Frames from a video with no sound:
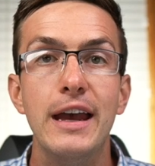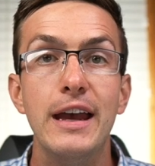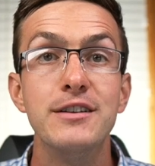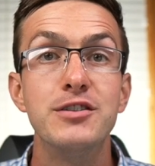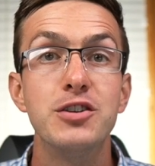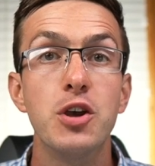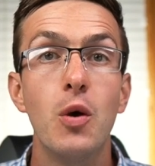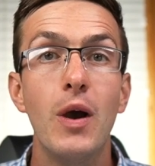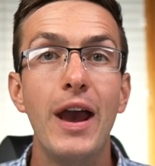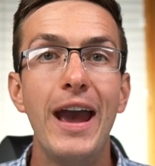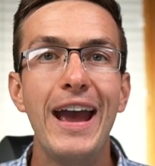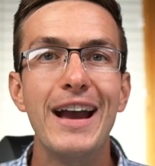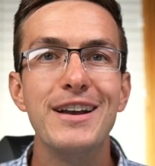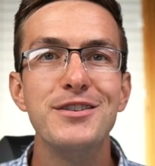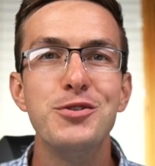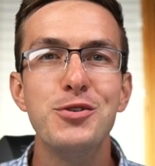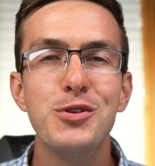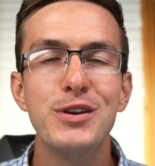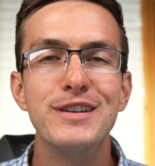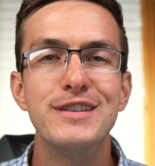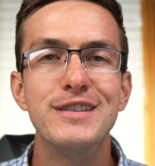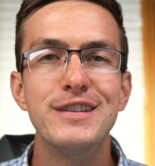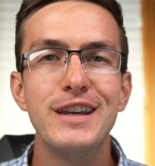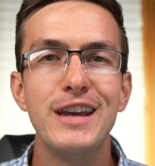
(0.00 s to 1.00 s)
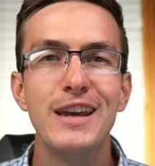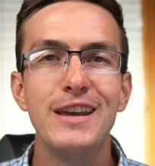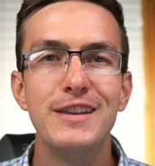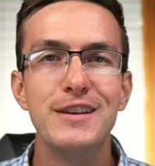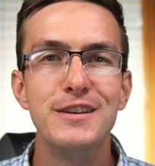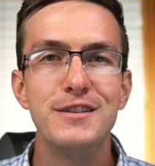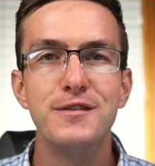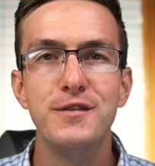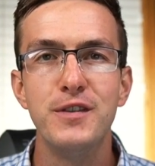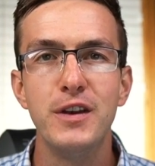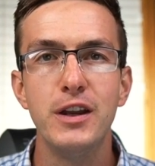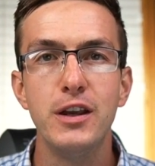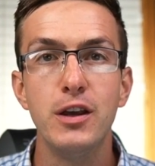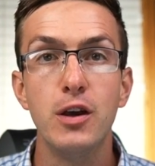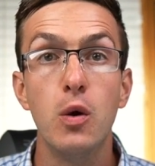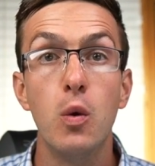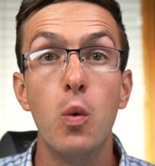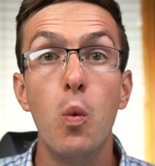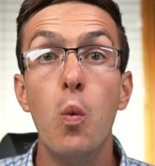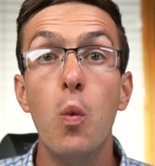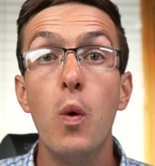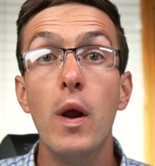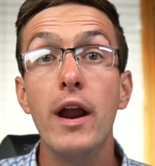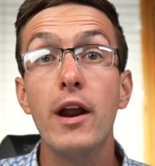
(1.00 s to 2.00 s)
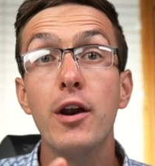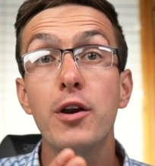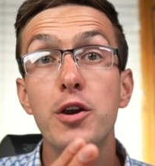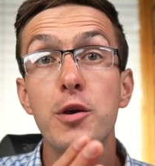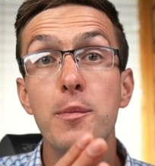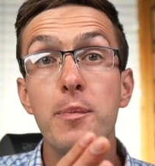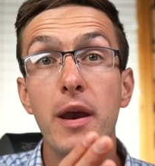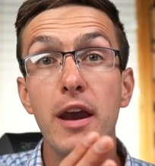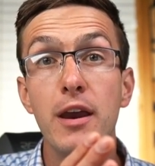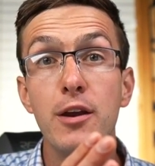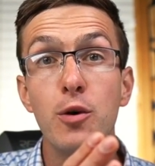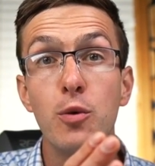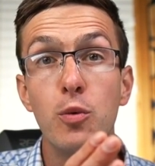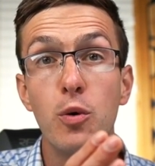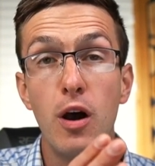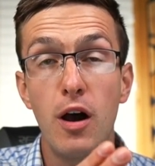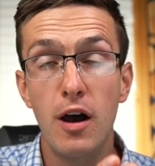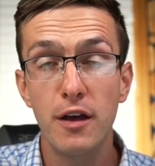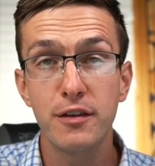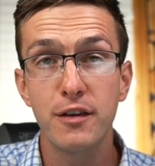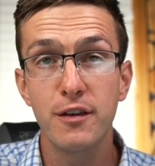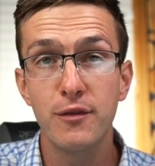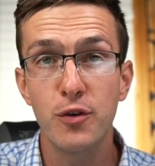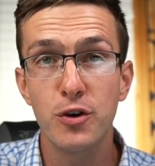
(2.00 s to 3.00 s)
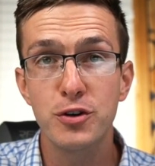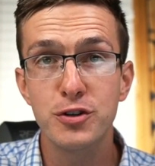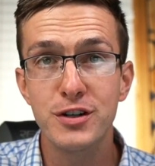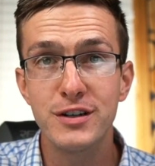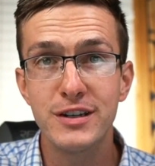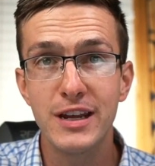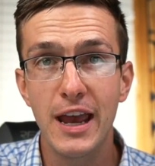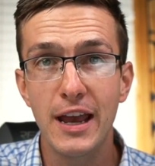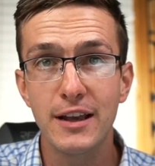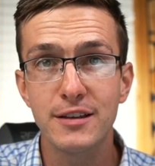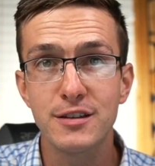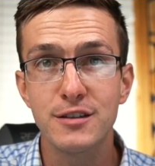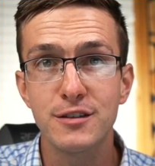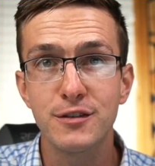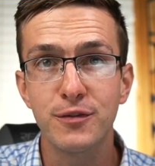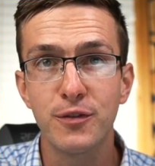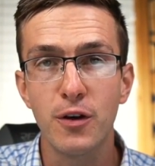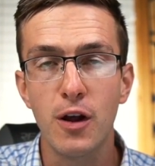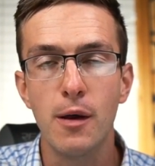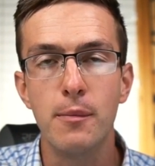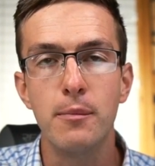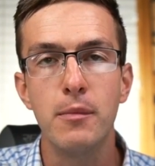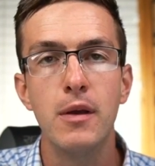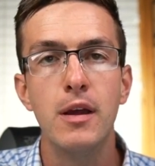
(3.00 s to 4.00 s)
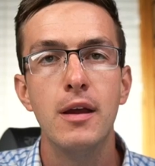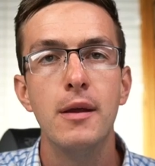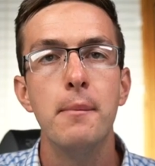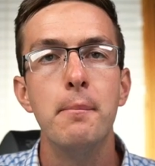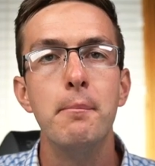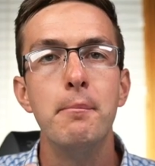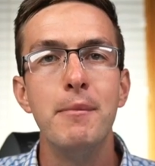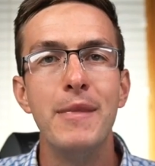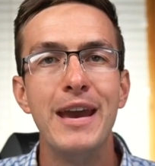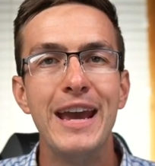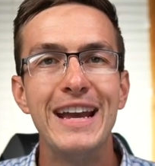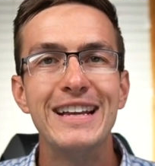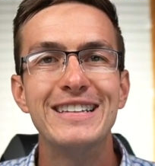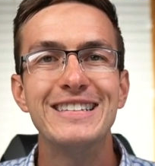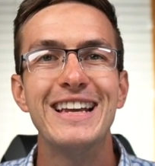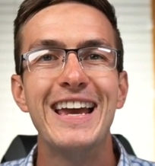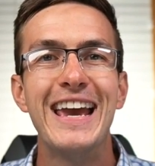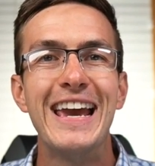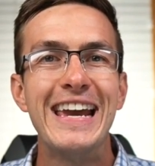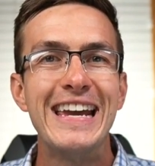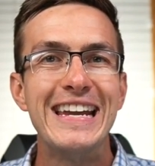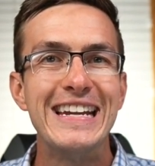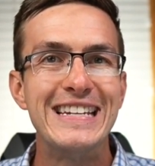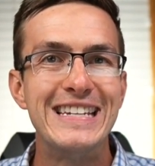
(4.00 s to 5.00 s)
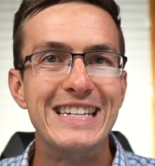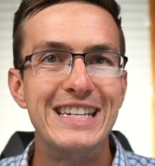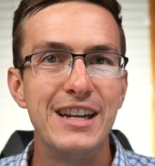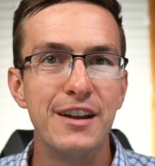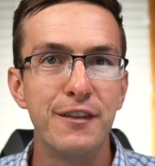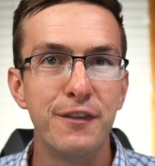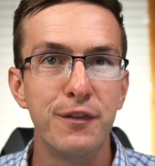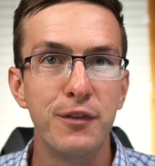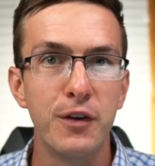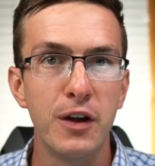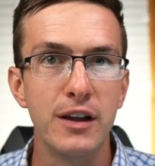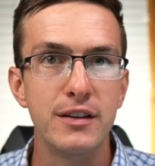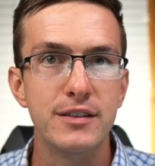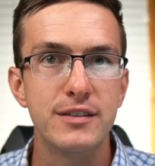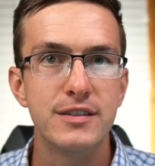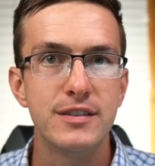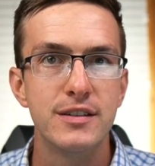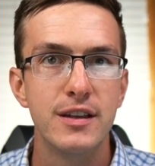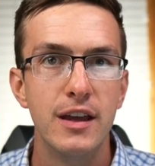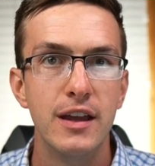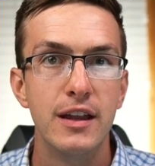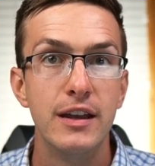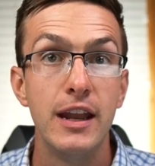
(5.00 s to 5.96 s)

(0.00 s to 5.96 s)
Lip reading: And so as you can see in this video, where you pay your Roth conversion taxes from makes a difference.